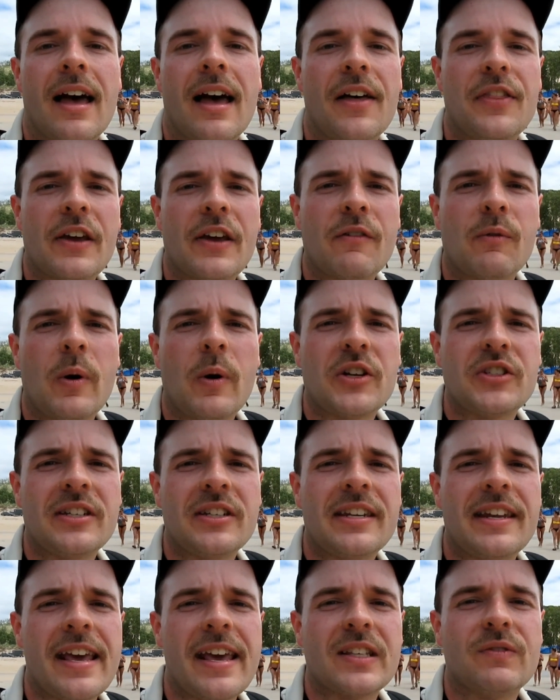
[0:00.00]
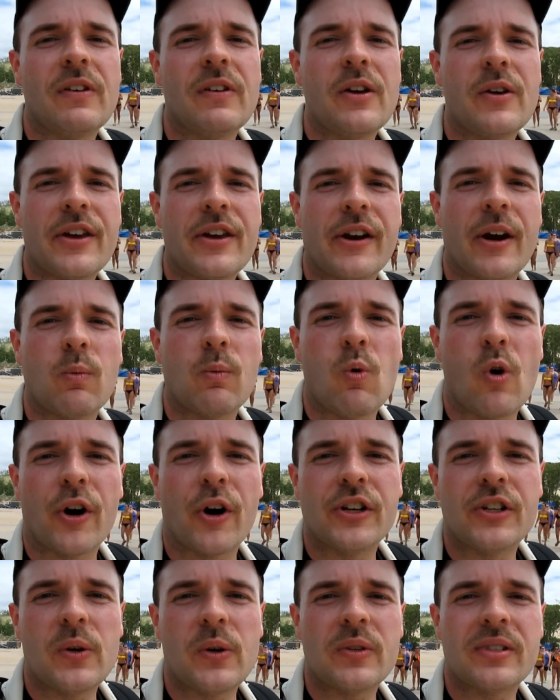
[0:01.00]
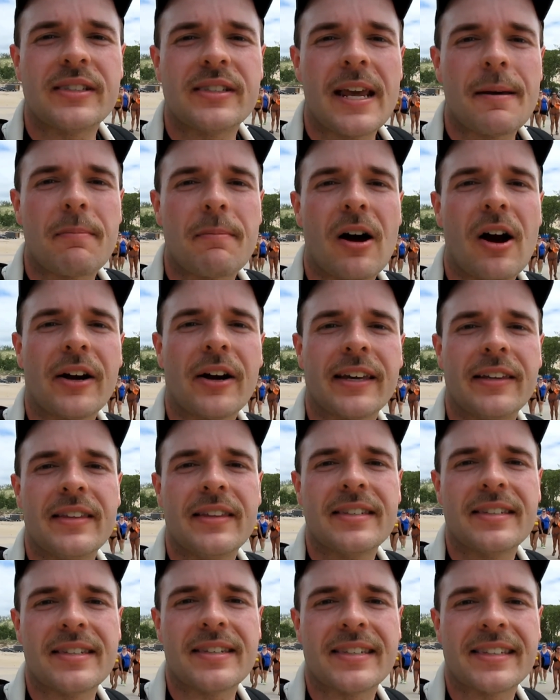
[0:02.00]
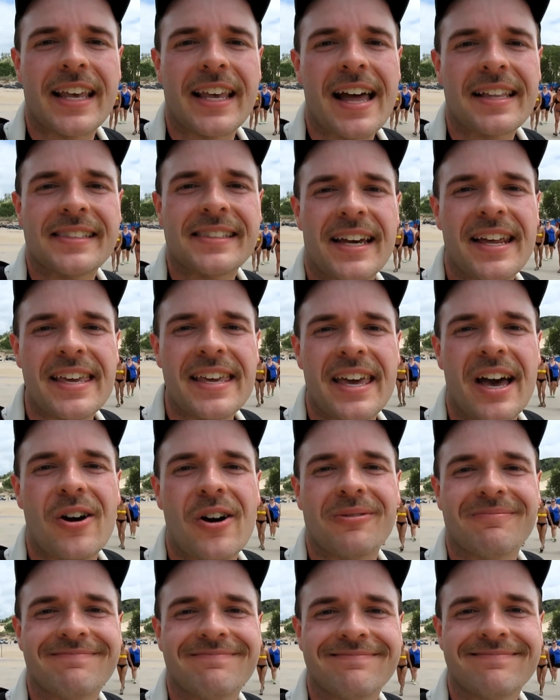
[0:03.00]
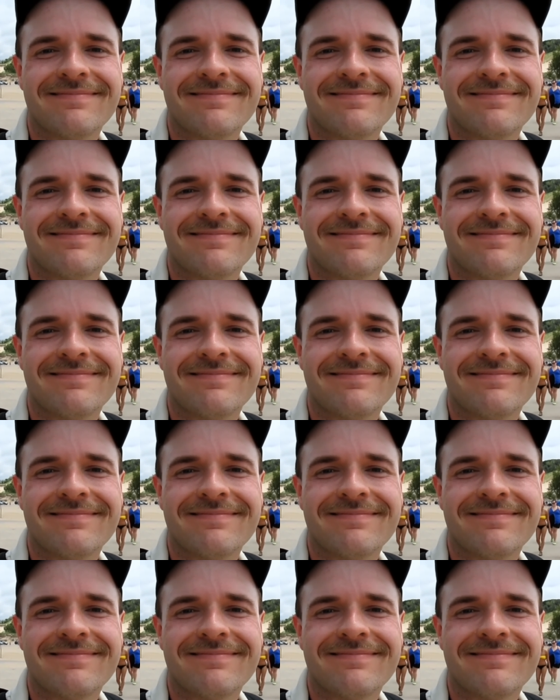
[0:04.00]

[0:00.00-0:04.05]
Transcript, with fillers: Uh, thank you for watching today's video here at Warren Dunes State Park, and this is Scott signing out.